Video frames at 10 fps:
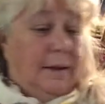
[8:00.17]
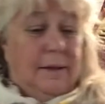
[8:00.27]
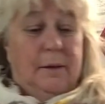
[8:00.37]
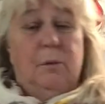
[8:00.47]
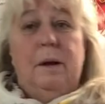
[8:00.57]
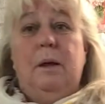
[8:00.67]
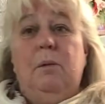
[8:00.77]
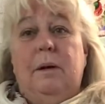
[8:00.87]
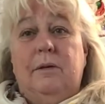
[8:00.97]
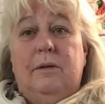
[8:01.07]
The real
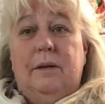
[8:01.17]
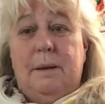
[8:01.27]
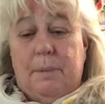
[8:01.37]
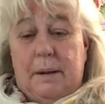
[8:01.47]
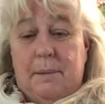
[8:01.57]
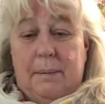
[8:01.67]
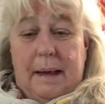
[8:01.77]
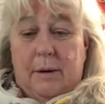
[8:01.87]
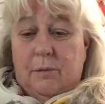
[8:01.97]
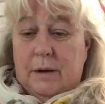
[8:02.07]
one's asleep on the
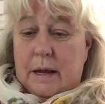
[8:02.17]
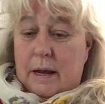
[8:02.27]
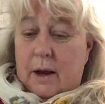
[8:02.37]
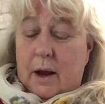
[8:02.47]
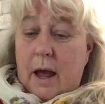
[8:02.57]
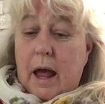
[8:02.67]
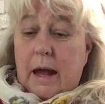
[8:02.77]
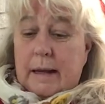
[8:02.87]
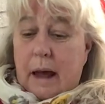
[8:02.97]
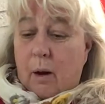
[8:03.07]
bed over here.
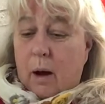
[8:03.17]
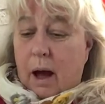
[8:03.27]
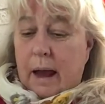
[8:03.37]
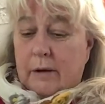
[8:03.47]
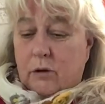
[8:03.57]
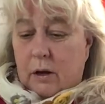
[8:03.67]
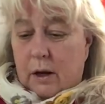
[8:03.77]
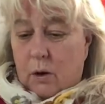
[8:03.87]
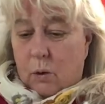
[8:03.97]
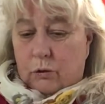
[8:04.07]
Now, I took
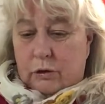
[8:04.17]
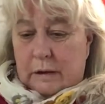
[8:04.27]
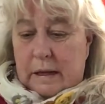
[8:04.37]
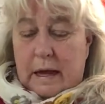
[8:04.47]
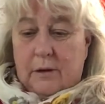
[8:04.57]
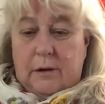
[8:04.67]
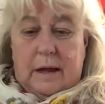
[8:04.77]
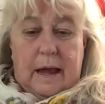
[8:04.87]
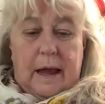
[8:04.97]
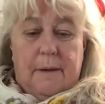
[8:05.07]
a notion the other
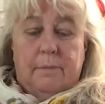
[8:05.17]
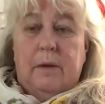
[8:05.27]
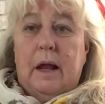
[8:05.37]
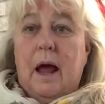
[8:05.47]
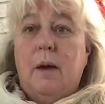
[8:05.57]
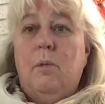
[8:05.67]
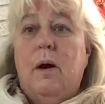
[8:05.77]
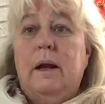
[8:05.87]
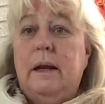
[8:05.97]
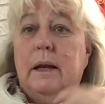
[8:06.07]
day that I
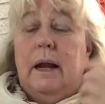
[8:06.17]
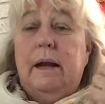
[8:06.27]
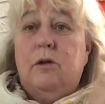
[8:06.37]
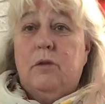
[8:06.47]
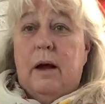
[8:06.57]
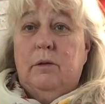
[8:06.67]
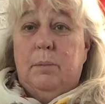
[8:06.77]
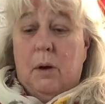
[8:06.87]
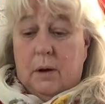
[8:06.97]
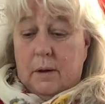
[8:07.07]
wanted an address
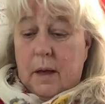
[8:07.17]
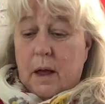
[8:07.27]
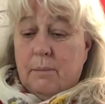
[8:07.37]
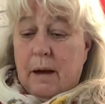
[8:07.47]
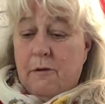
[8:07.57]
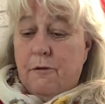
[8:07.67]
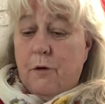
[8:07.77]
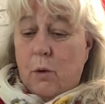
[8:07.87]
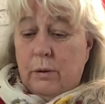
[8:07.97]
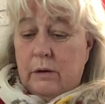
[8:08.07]
book. My
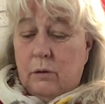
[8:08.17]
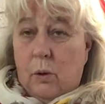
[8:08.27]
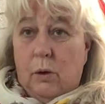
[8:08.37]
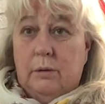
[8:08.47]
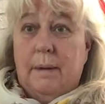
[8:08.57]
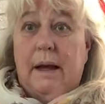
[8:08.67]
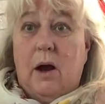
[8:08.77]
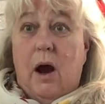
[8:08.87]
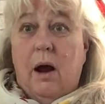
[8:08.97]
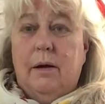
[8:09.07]
phone is old, my
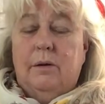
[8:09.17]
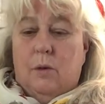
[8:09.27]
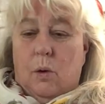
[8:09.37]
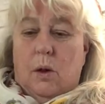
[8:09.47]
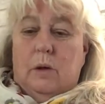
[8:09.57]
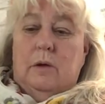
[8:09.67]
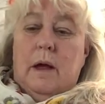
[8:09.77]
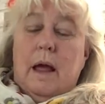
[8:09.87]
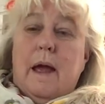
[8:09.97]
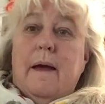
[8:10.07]
car is old,
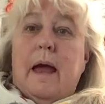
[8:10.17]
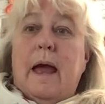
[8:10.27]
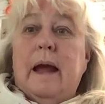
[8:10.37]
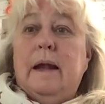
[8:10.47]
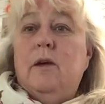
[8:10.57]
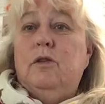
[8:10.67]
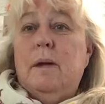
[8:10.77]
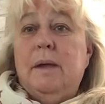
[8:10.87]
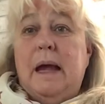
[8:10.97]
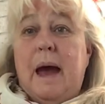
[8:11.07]
and if
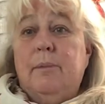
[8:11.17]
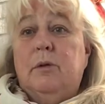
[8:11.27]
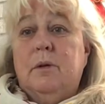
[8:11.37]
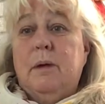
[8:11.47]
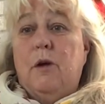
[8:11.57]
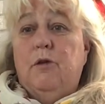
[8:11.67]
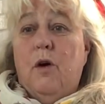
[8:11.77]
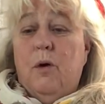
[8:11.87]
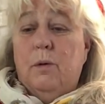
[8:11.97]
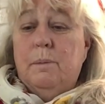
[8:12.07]
something happens to my
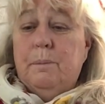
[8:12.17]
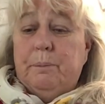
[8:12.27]
phone,